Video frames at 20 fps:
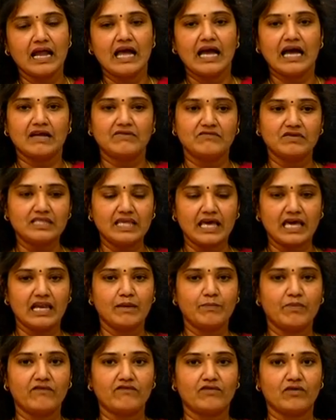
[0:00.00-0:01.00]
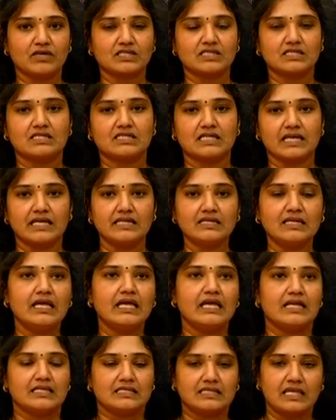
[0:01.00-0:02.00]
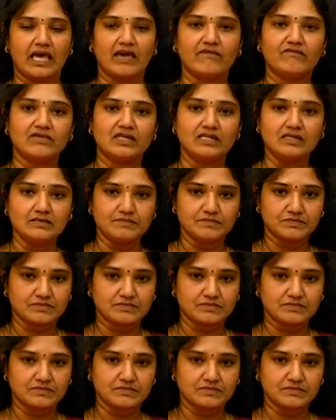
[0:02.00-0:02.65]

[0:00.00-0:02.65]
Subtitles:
and with the help of oxygen they will